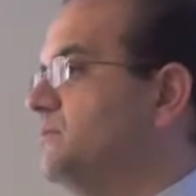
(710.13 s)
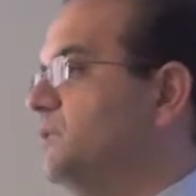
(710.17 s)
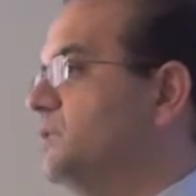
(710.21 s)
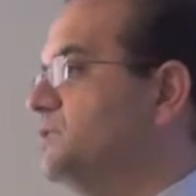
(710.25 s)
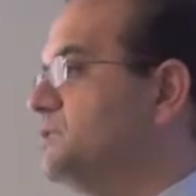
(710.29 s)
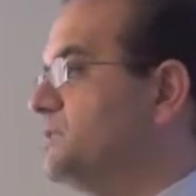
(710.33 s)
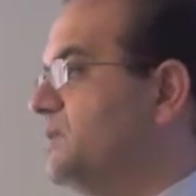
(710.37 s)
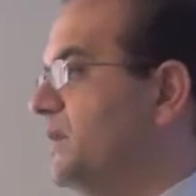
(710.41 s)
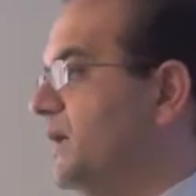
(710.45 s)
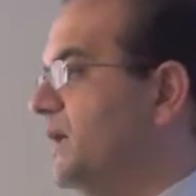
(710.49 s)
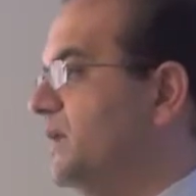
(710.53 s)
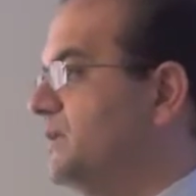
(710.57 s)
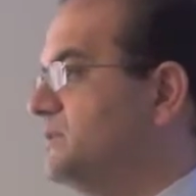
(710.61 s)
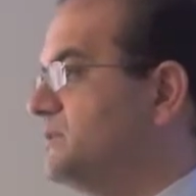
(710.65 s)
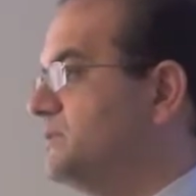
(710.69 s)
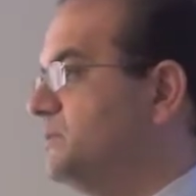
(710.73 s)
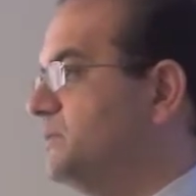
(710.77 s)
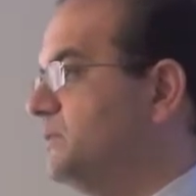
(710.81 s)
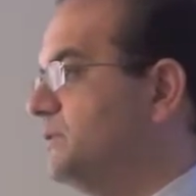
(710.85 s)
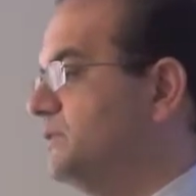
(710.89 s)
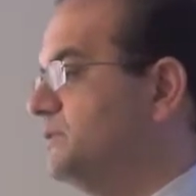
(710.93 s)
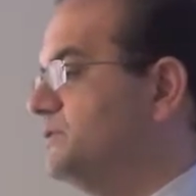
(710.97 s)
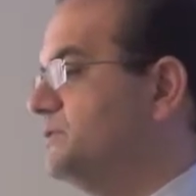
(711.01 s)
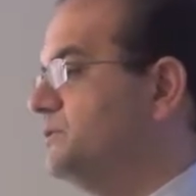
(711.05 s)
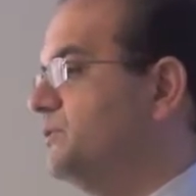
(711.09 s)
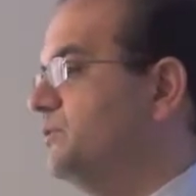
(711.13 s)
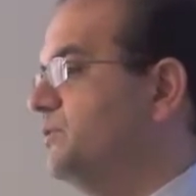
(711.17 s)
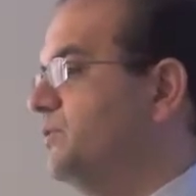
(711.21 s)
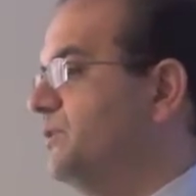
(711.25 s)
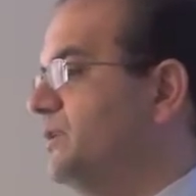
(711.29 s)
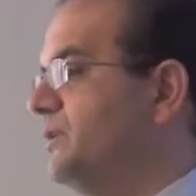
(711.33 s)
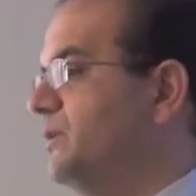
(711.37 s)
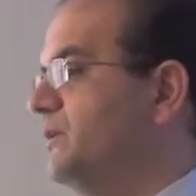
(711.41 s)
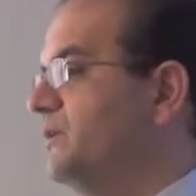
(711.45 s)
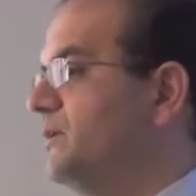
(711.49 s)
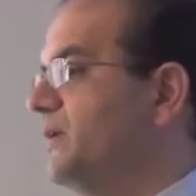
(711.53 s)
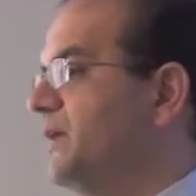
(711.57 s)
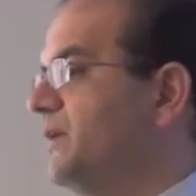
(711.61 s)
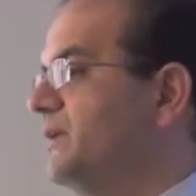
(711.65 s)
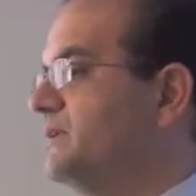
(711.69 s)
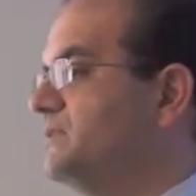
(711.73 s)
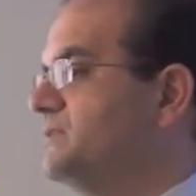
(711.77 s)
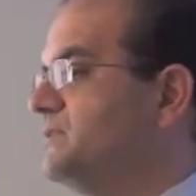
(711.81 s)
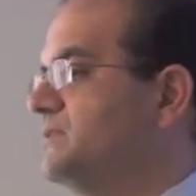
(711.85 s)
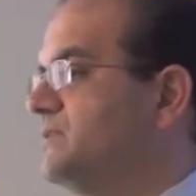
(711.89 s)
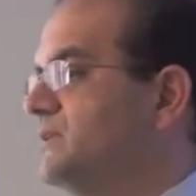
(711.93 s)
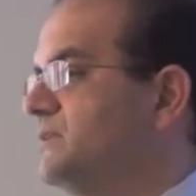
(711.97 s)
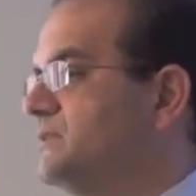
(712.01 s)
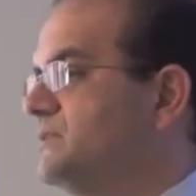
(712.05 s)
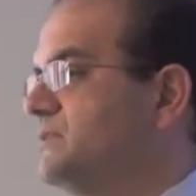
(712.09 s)
most hospitals do in the
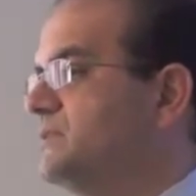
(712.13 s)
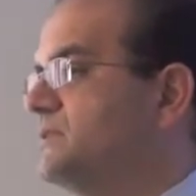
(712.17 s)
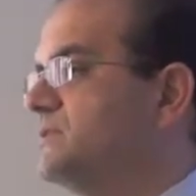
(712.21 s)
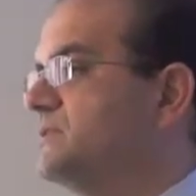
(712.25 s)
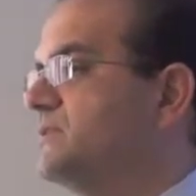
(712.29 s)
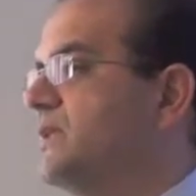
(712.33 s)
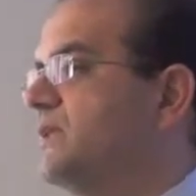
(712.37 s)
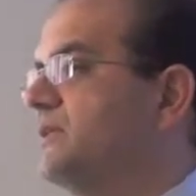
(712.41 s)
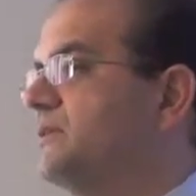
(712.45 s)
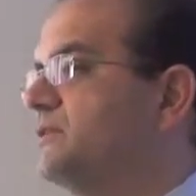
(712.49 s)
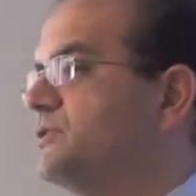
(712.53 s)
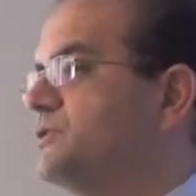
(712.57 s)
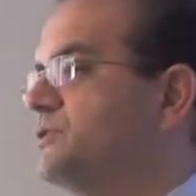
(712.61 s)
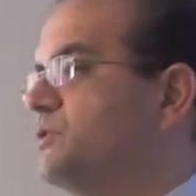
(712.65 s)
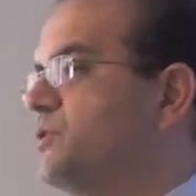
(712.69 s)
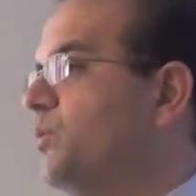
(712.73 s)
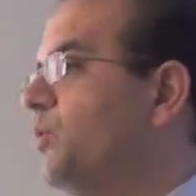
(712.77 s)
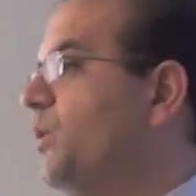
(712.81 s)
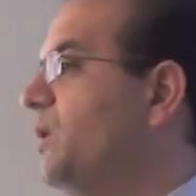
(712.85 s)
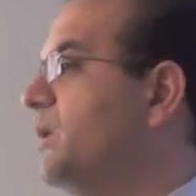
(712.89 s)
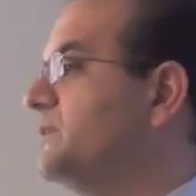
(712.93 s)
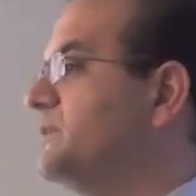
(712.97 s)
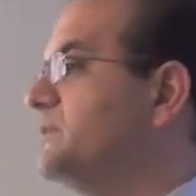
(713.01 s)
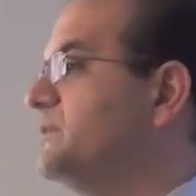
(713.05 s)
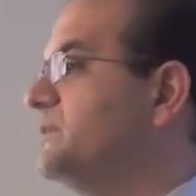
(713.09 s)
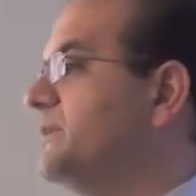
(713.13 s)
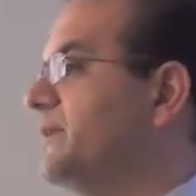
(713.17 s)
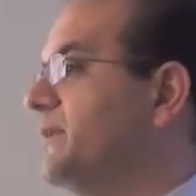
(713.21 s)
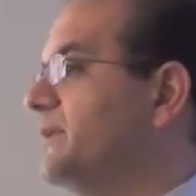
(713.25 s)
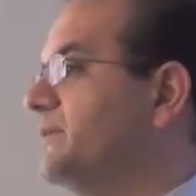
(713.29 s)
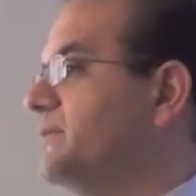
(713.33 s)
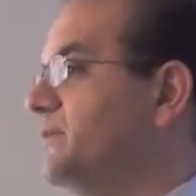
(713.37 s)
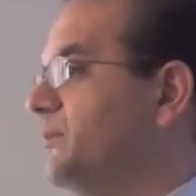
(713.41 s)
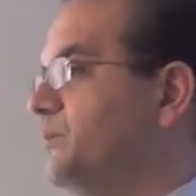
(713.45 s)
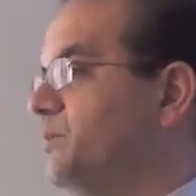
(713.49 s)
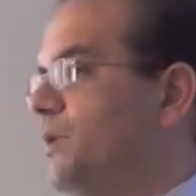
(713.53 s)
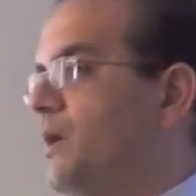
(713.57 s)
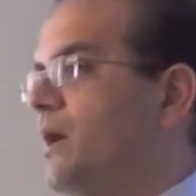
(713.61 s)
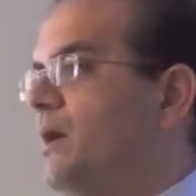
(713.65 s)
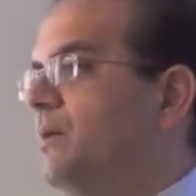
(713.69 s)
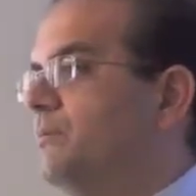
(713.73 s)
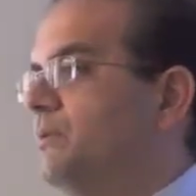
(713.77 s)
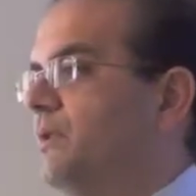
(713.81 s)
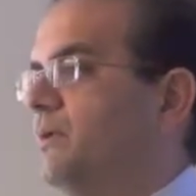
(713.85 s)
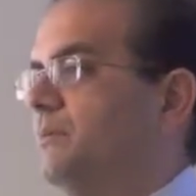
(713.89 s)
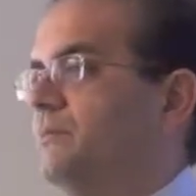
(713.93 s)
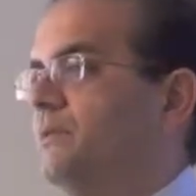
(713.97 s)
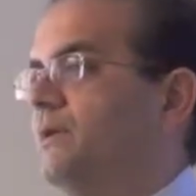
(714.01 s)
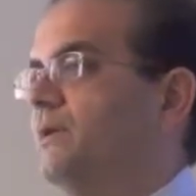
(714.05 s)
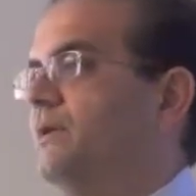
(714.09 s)
United States, is they just quantitate the
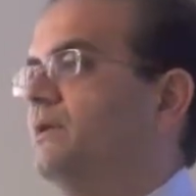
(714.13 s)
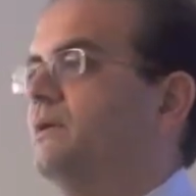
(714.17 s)
problem.